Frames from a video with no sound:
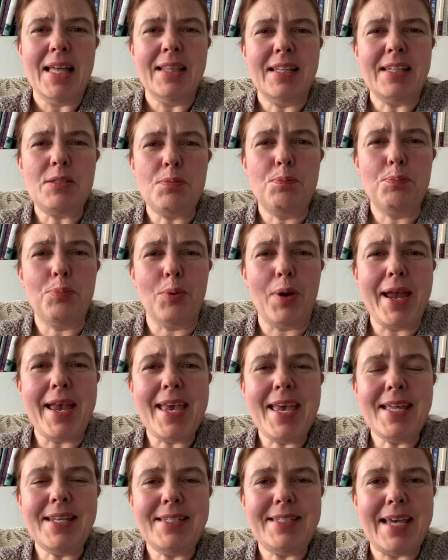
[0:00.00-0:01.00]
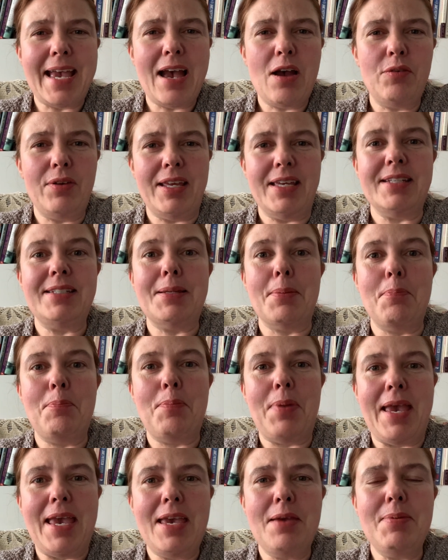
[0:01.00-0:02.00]
Let's break it down into
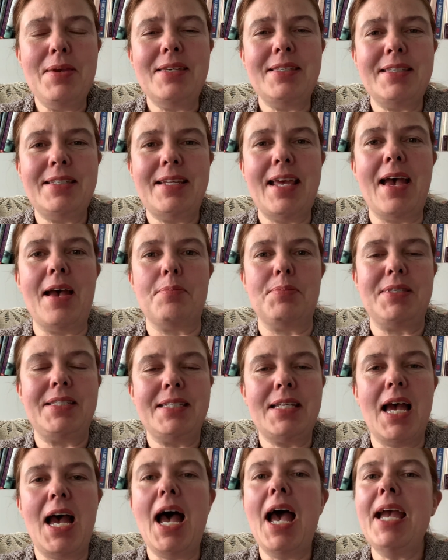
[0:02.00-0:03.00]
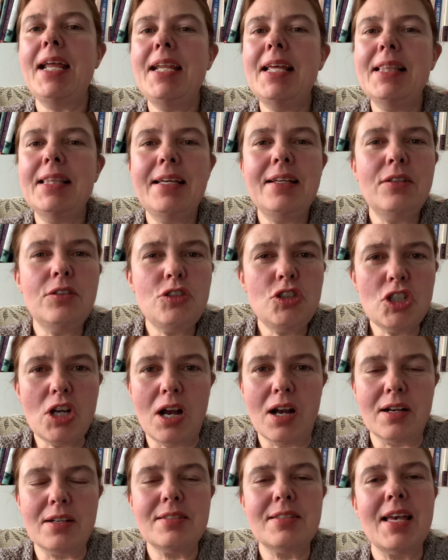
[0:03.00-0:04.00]
baby steps, tiny little
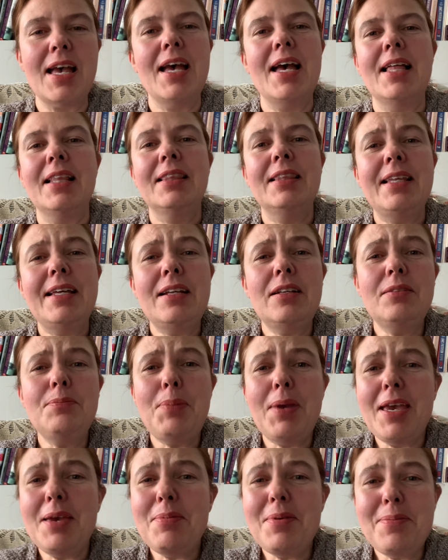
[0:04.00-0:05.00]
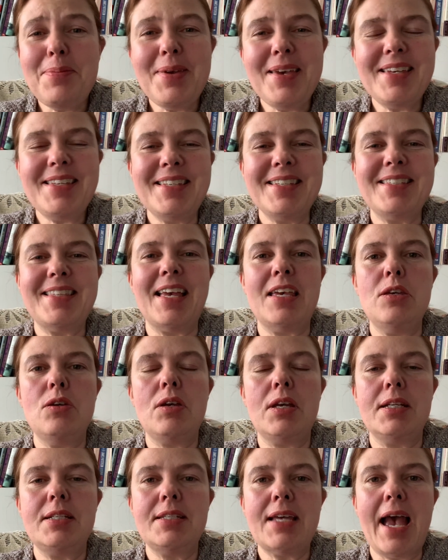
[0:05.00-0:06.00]
chunks, little baby pieces that you
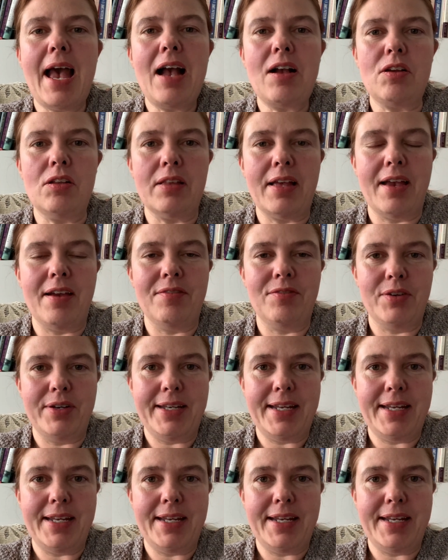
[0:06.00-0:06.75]
can tackle every